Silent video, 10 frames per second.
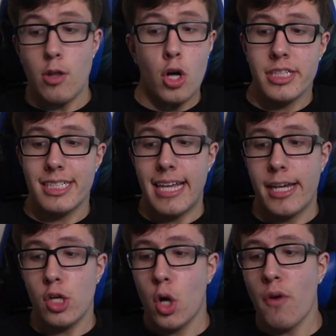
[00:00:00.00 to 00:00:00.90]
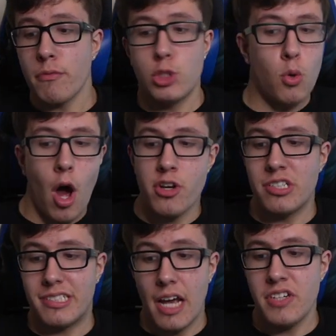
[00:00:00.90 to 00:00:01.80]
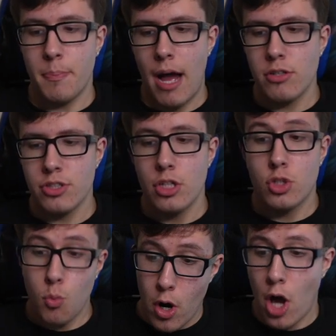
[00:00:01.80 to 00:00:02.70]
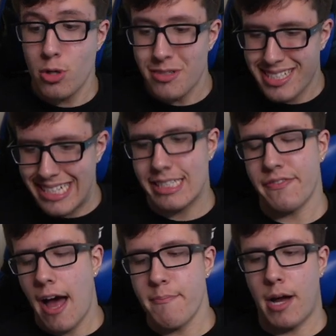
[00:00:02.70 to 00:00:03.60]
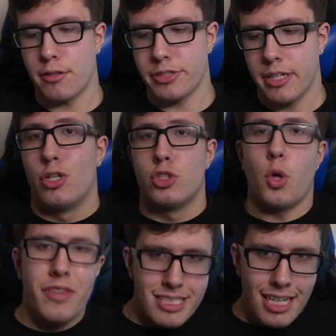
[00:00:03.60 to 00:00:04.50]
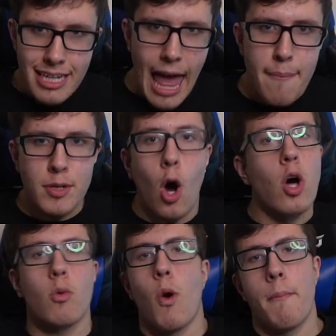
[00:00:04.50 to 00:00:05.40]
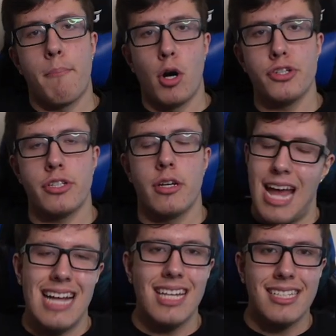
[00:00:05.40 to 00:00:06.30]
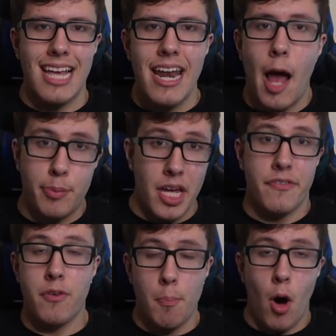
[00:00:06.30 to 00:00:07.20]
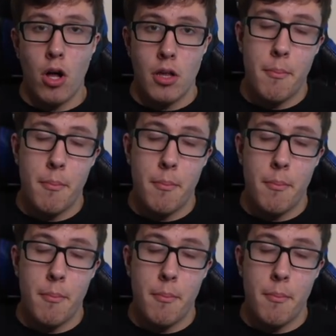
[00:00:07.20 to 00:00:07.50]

long did it take you to go from two hundred seventy pounds to one hundred sixty-five pounds? So this didn't happen all in one burst. As I said, I played football